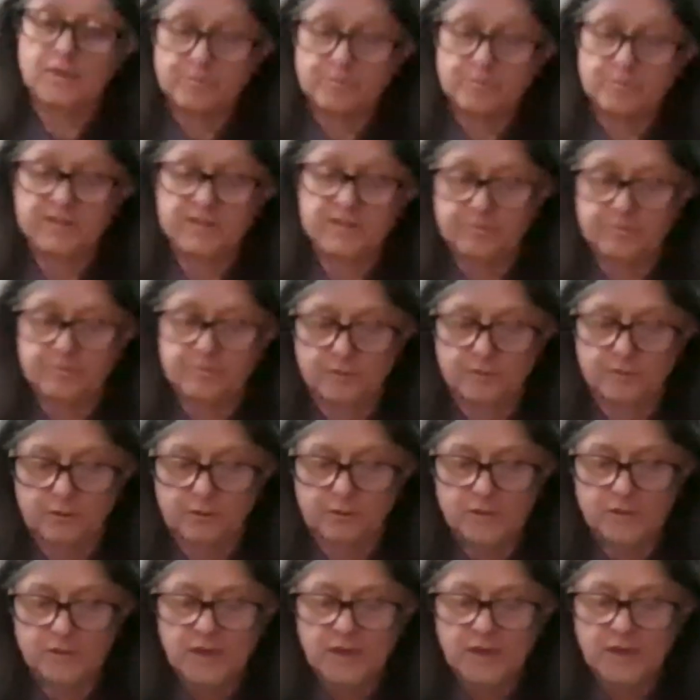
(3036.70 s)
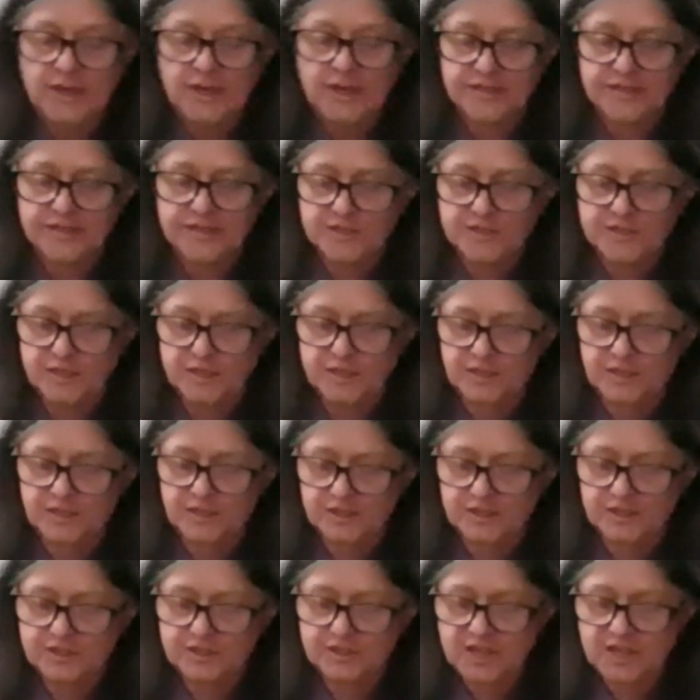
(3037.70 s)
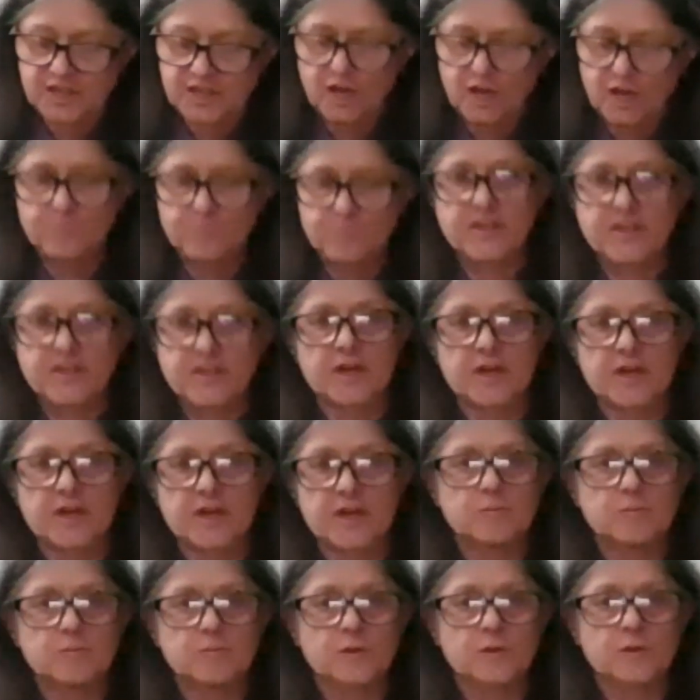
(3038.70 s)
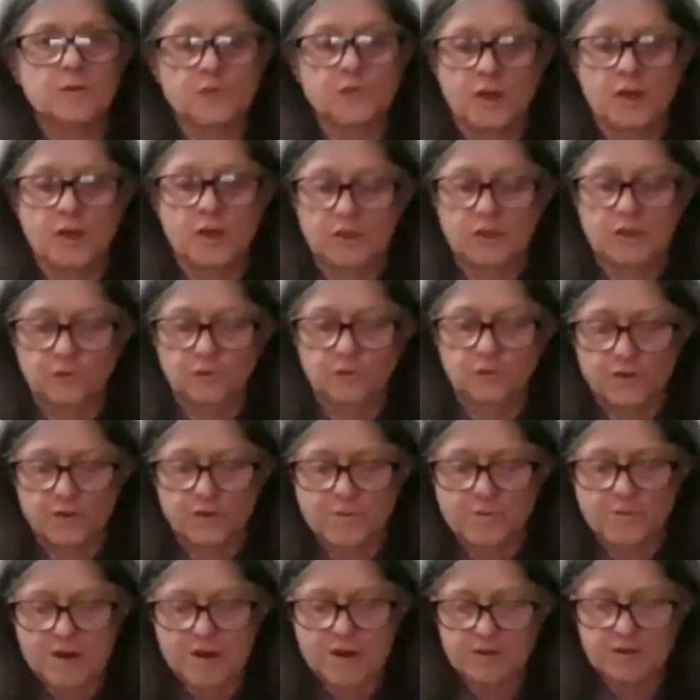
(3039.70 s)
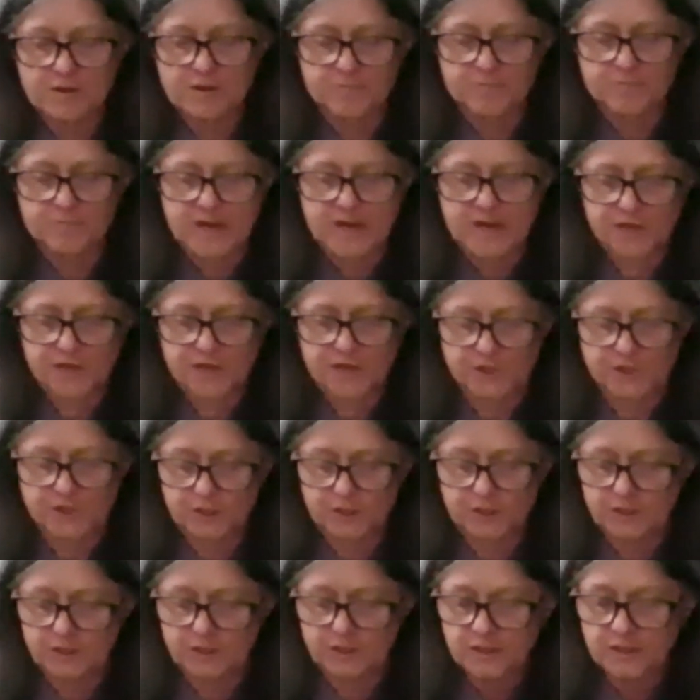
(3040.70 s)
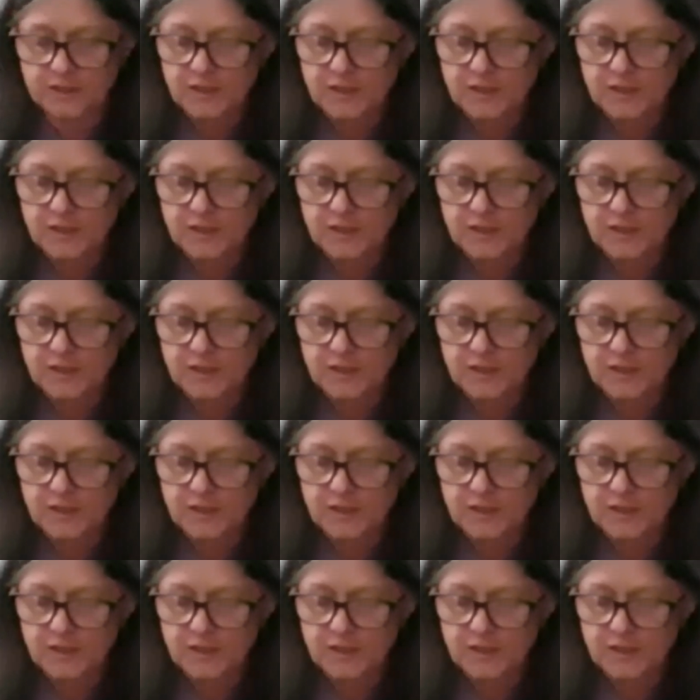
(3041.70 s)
people and to help them learn about compassion.